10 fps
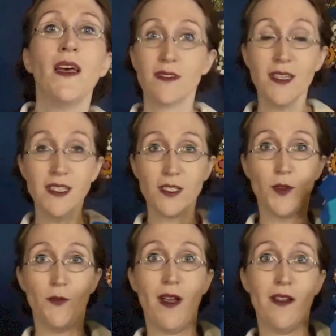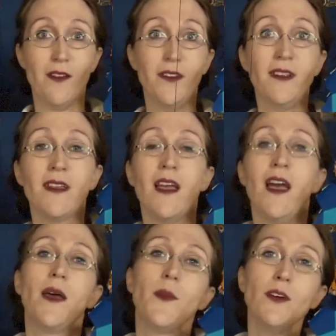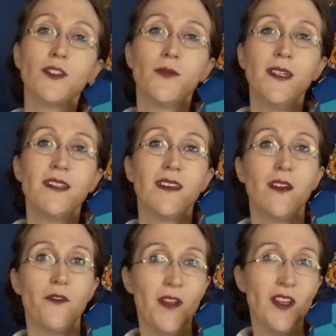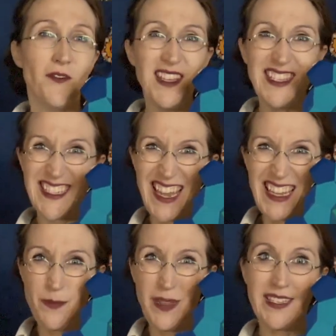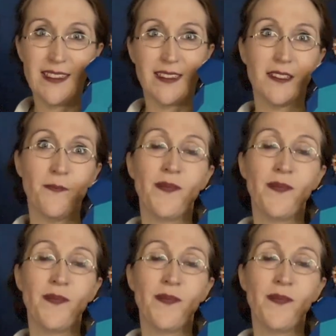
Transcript: This is one part of it, and most quilters are afraid of these tiny pieces.